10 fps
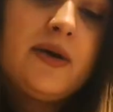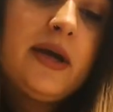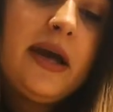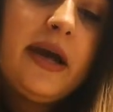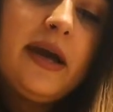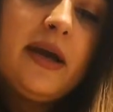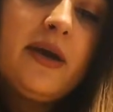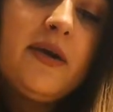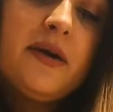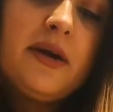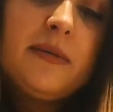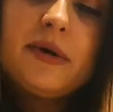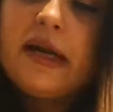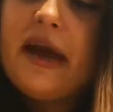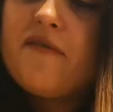Okay,
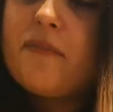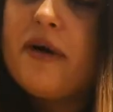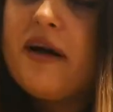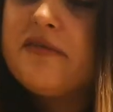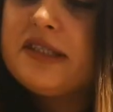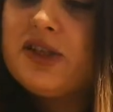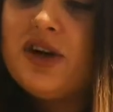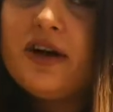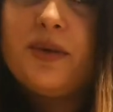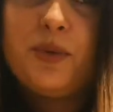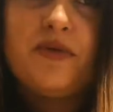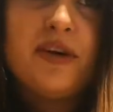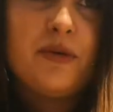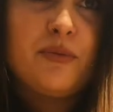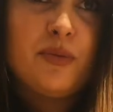I'm gonna have a bath tonight
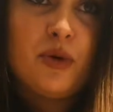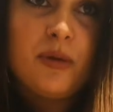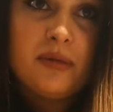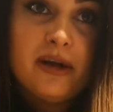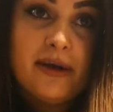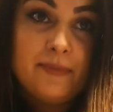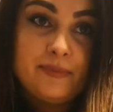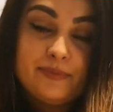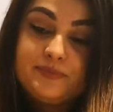with it probably.